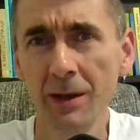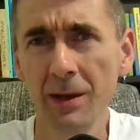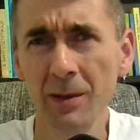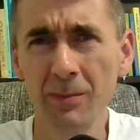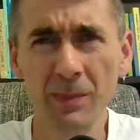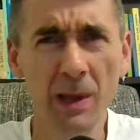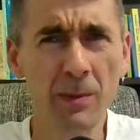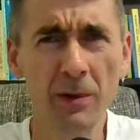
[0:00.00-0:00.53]

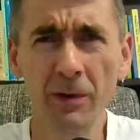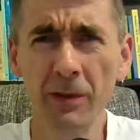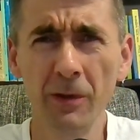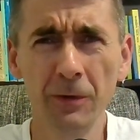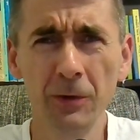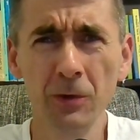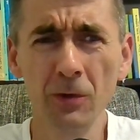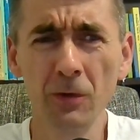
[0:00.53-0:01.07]
Maybe in a
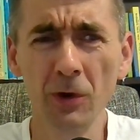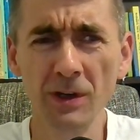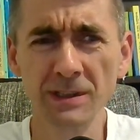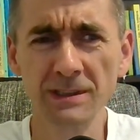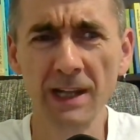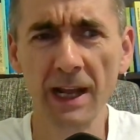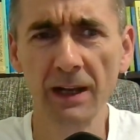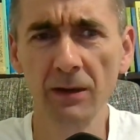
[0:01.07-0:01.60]
few words
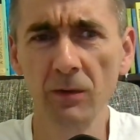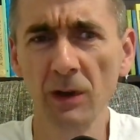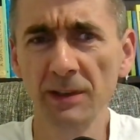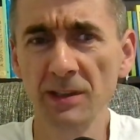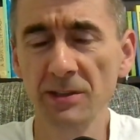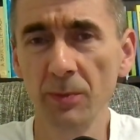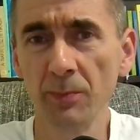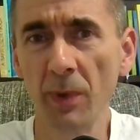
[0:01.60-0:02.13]
like what is
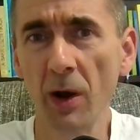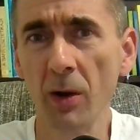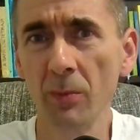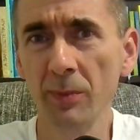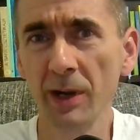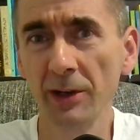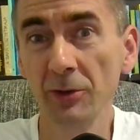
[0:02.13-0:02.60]
a pawn break.